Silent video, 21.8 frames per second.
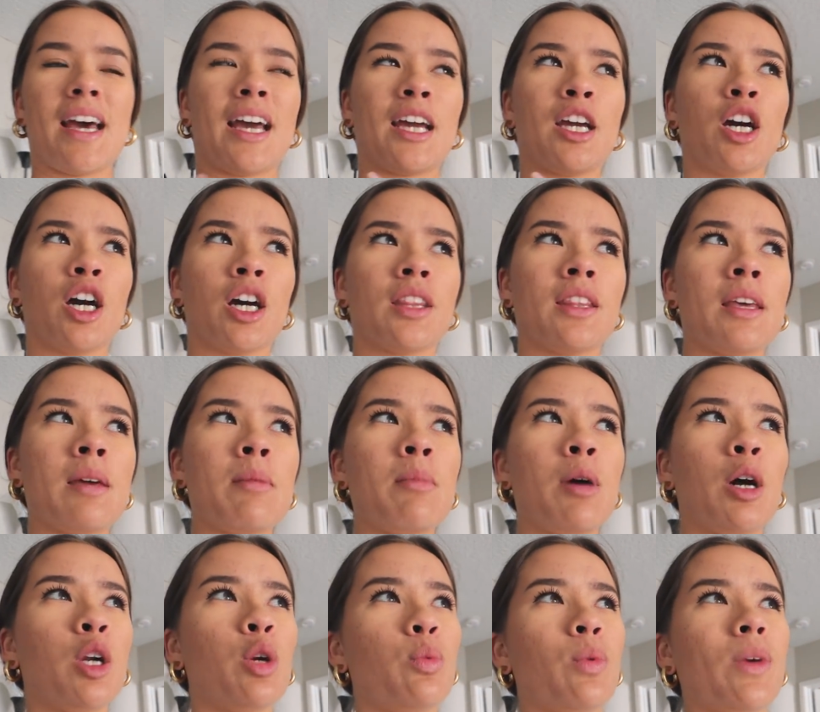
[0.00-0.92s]
I got them
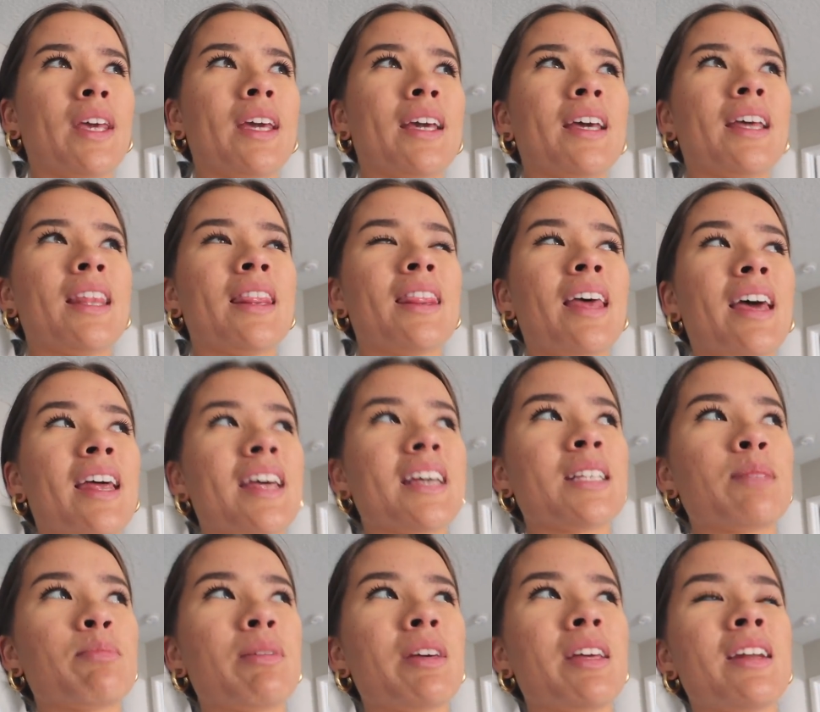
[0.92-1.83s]
on a week that
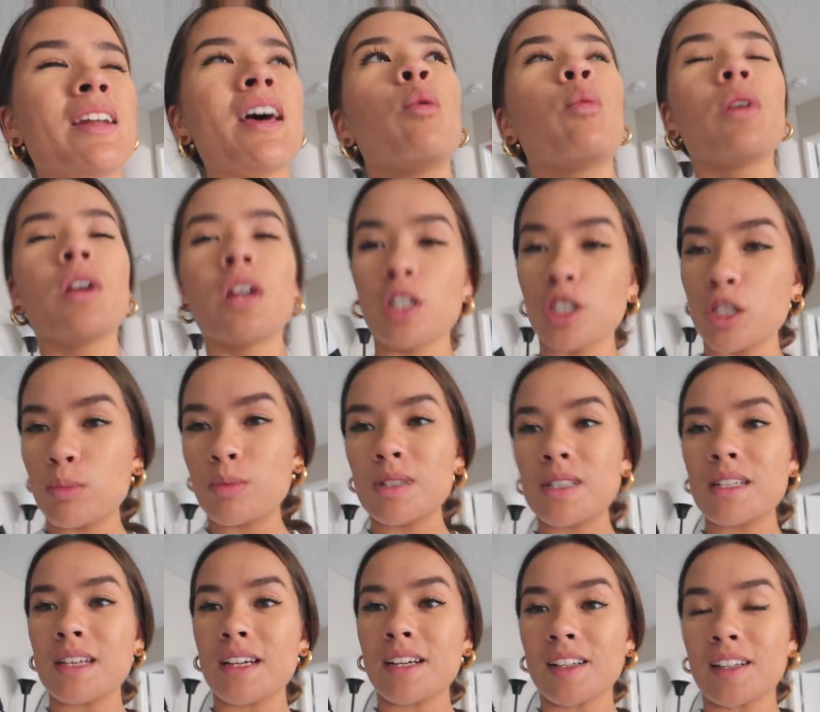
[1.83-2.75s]
has been 100%
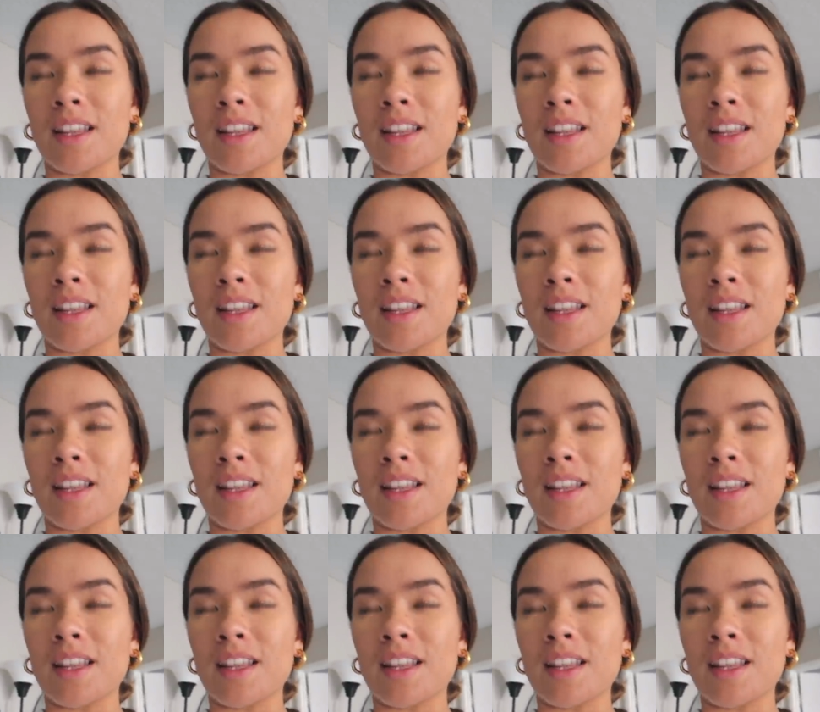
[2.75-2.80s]
percent